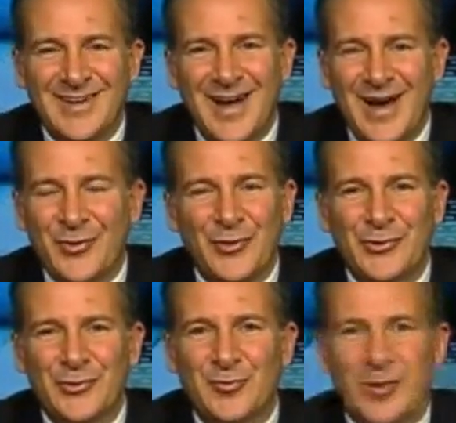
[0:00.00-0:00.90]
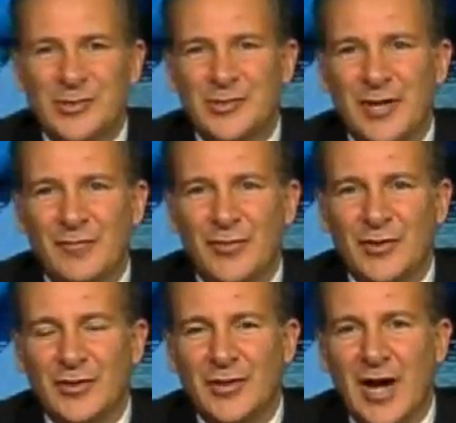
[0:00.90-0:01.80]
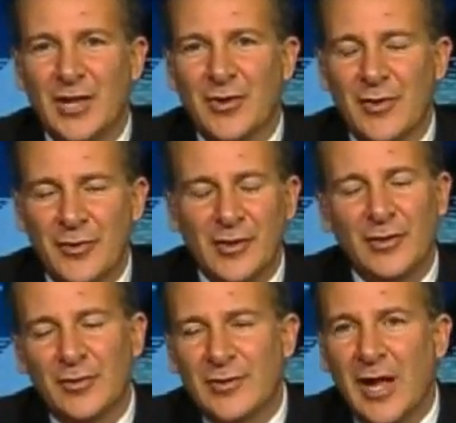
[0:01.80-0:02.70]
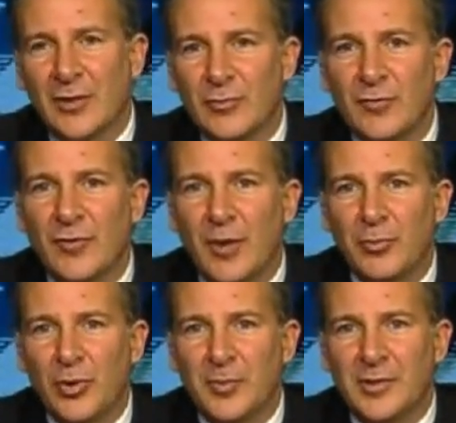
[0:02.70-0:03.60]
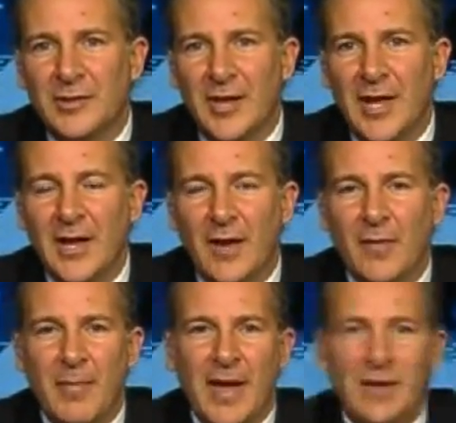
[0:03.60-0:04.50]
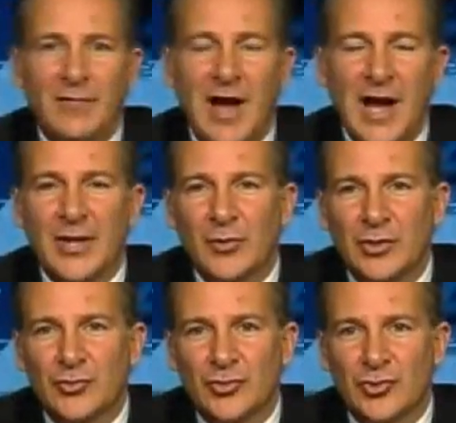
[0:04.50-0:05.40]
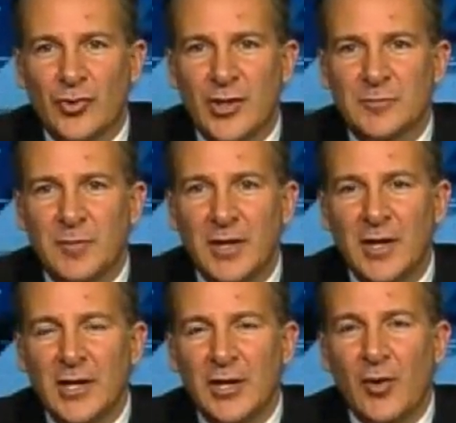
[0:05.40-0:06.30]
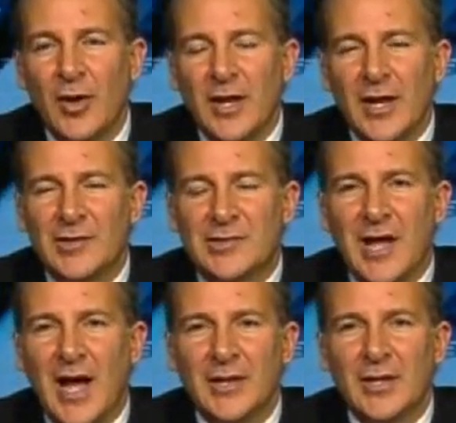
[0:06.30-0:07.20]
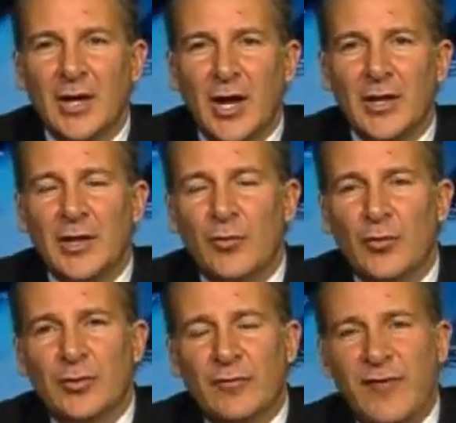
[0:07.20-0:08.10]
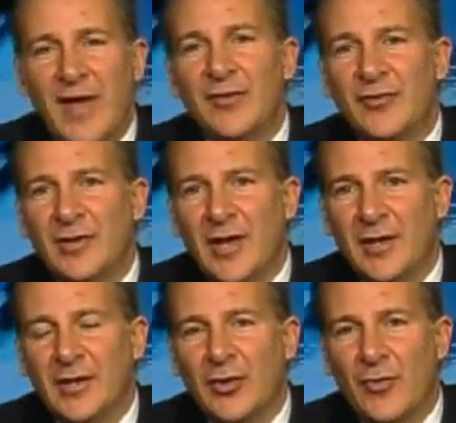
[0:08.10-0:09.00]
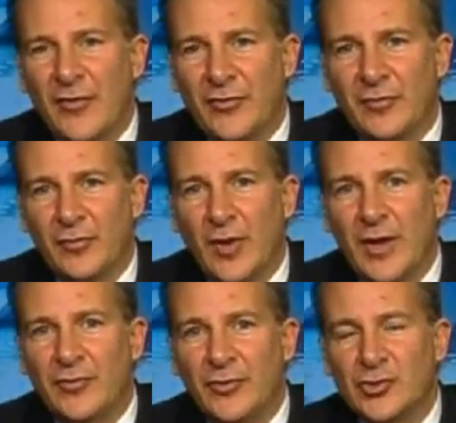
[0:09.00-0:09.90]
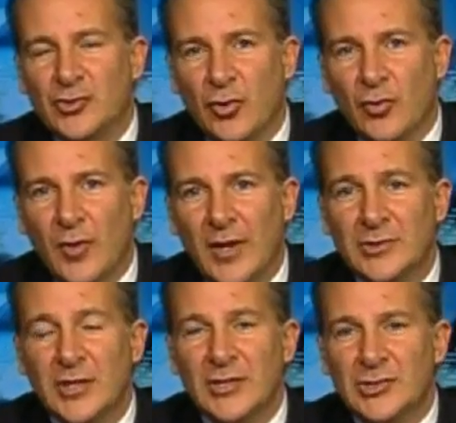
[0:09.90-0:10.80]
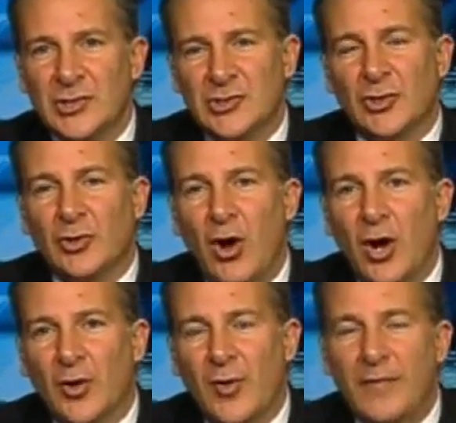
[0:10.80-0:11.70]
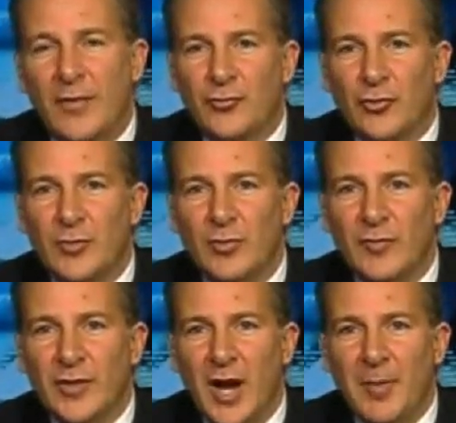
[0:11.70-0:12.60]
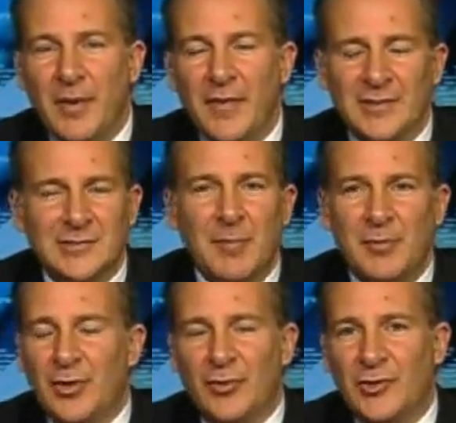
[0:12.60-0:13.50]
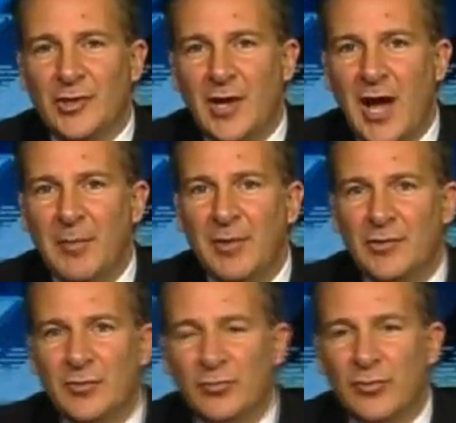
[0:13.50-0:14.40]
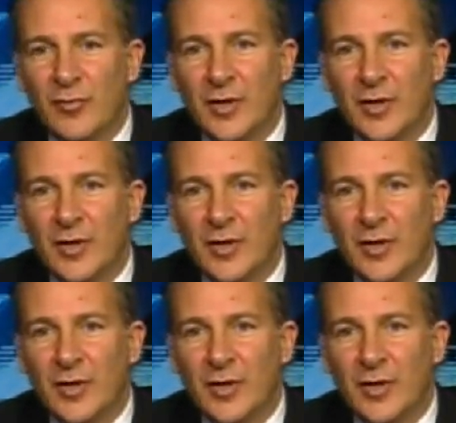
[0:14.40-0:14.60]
I don't think there's much safety in the dollar. I think, the dollar moved up a little bit today on the back of higher interest rates. But, it's not. The Fed isn't getting aggressive in raising short rates. It's just the longer end that's really moving up. And that's not because the economy is improving.